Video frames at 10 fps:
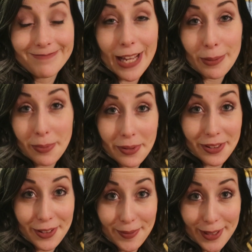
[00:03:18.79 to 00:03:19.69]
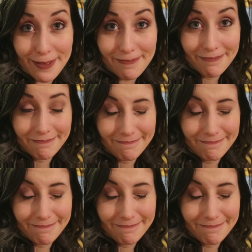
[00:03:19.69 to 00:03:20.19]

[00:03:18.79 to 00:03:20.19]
Happy birthday to my